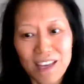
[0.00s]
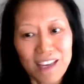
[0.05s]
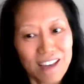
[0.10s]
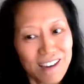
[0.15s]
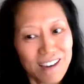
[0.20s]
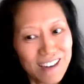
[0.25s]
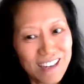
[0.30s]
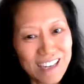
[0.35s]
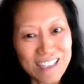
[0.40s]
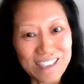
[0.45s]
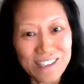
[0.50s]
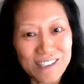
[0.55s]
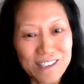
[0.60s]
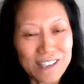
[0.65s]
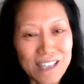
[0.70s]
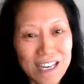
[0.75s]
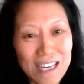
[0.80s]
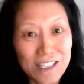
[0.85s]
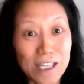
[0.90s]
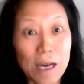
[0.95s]
As
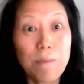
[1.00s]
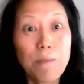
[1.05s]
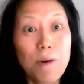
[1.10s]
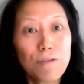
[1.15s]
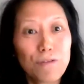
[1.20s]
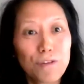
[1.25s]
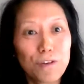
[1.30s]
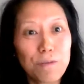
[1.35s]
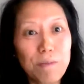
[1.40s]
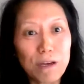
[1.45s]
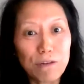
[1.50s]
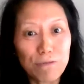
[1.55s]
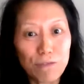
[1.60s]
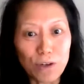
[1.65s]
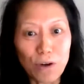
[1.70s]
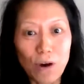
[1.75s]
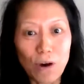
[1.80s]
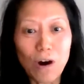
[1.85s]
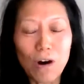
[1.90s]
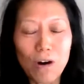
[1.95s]
some of you may
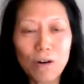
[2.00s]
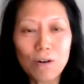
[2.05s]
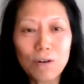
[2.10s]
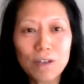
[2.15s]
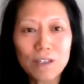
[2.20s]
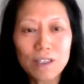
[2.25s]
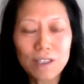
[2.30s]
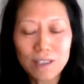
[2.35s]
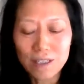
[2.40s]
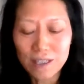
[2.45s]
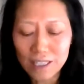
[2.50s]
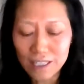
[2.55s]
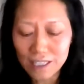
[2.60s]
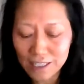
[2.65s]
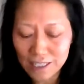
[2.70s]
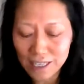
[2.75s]
recall, the